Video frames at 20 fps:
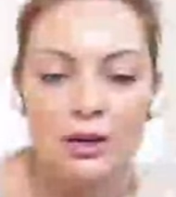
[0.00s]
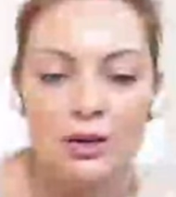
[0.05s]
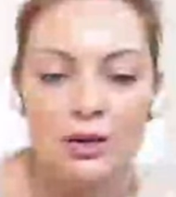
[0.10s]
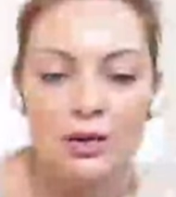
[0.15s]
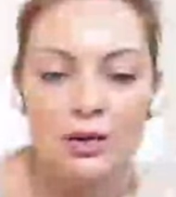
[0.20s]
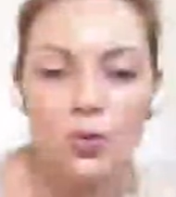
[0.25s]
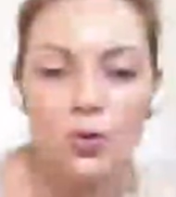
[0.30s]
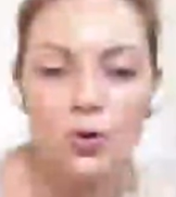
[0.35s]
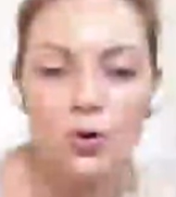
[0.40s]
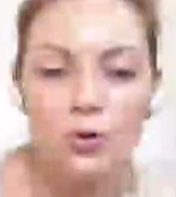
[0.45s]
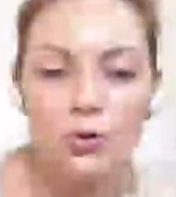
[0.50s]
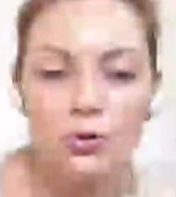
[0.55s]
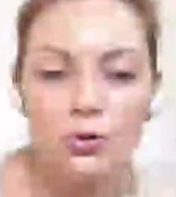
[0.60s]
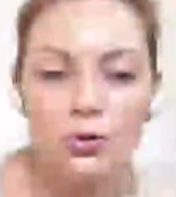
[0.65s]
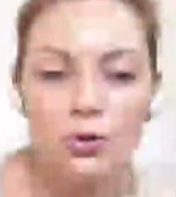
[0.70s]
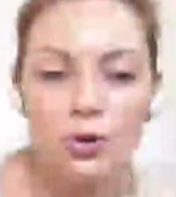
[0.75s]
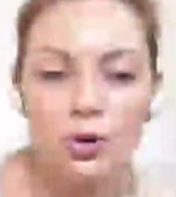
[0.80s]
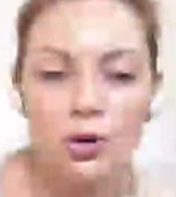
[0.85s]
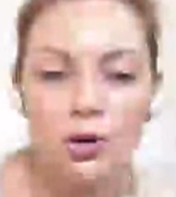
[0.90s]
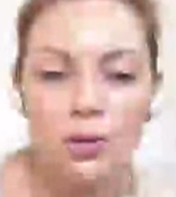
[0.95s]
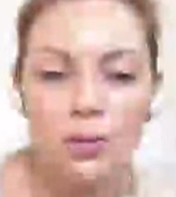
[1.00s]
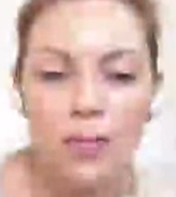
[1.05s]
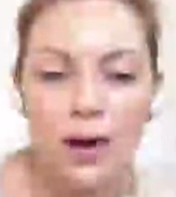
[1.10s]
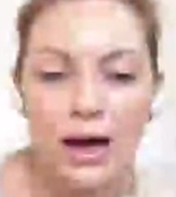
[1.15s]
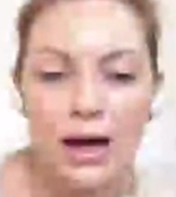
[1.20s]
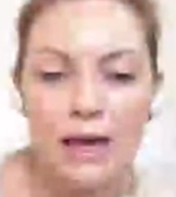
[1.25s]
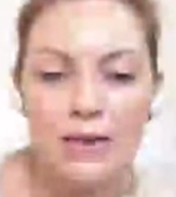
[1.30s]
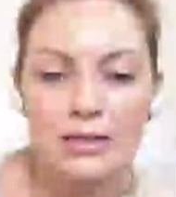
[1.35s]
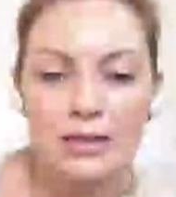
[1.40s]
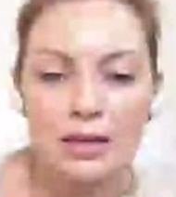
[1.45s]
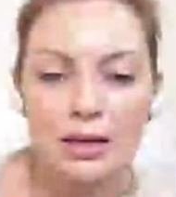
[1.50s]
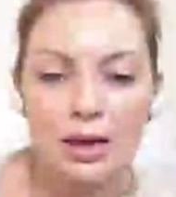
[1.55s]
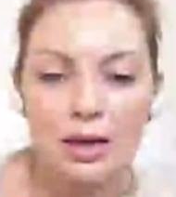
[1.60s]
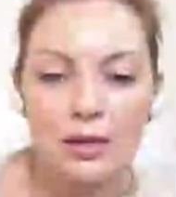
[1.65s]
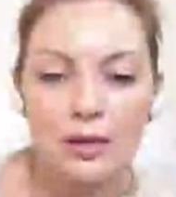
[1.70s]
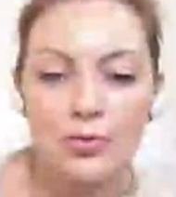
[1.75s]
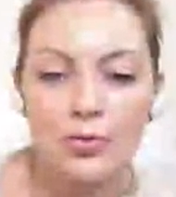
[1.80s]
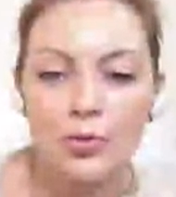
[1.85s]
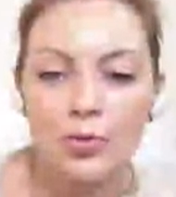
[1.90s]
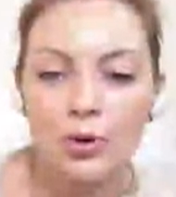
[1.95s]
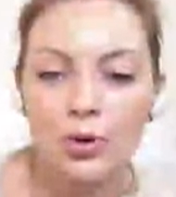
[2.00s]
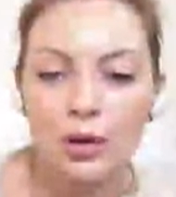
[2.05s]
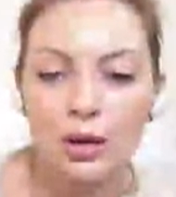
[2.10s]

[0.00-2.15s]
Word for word: clear cook, grill basket,